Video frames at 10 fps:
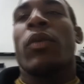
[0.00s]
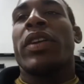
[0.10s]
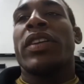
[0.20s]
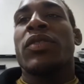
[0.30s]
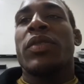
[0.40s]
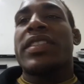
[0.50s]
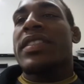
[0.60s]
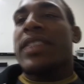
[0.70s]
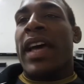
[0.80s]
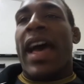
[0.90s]
to do
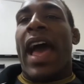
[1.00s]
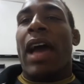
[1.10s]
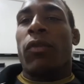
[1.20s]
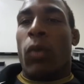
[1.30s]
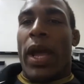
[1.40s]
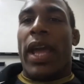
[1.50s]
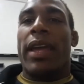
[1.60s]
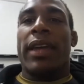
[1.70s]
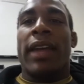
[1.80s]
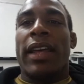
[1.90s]
this halfway,
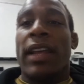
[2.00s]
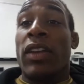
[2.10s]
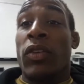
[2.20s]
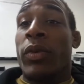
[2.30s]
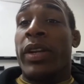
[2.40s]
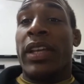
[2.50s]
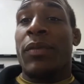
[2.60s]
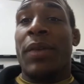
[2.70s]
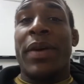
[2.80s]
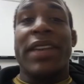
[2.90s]
and I do want to give
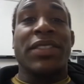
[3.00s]
my best.